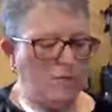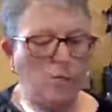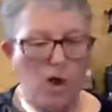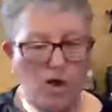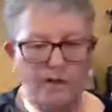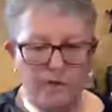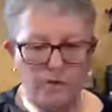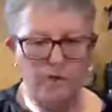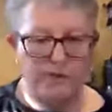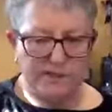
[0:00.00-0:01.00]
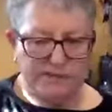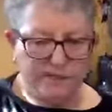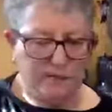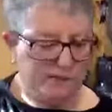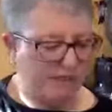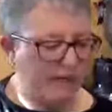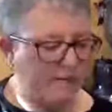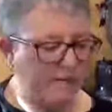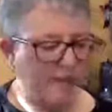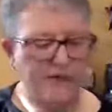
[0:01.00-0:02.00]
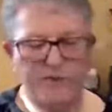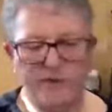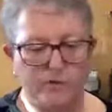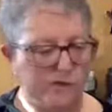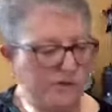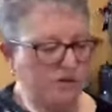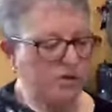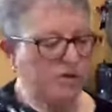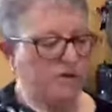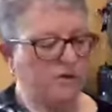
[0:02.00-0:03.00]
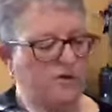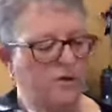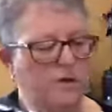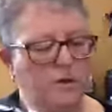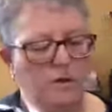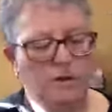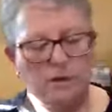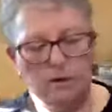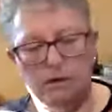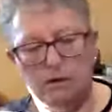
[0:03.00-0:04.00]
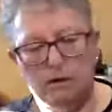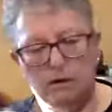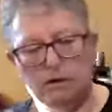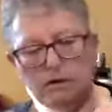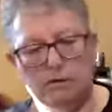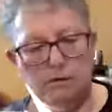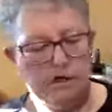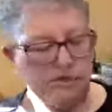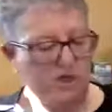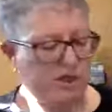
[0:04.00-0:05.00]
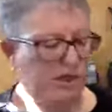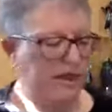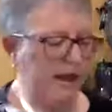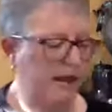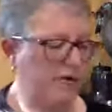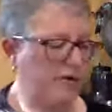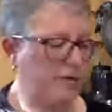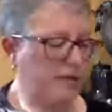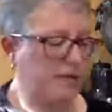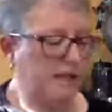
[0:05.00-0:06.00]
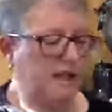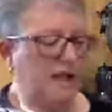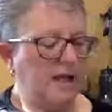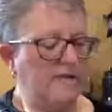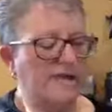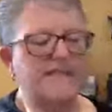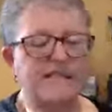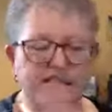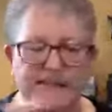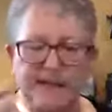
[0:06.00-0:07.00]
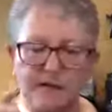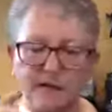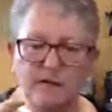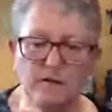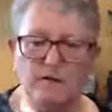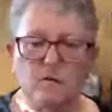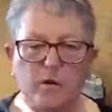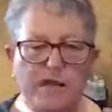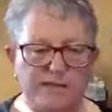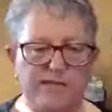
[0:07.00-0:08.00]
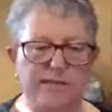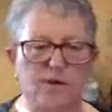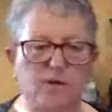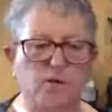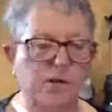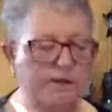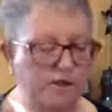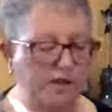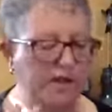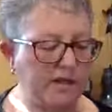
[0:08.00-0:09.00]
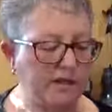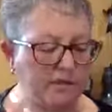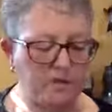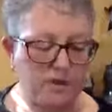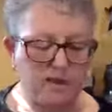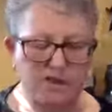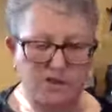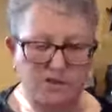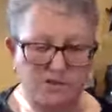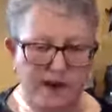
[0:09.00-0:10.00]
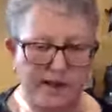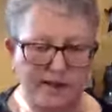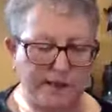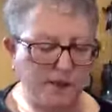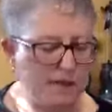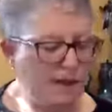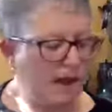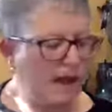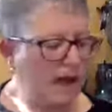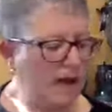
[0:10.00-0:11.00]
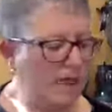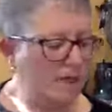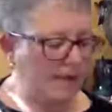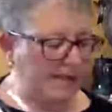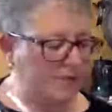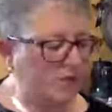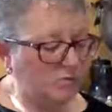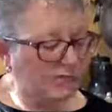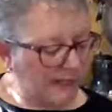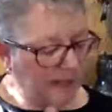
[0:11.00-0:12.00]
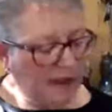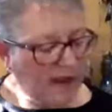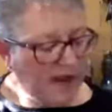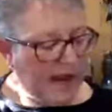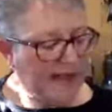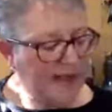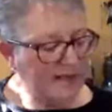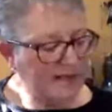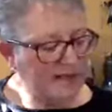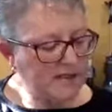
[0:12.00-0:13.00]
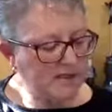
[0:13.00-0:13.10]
while they're cooling down. So they come out of the oven, they're really crisp. I don't know if you can, wait, so you can hear how crisp it is. They sing as they're cooling, so you hear the crust crackling. That's called singing. And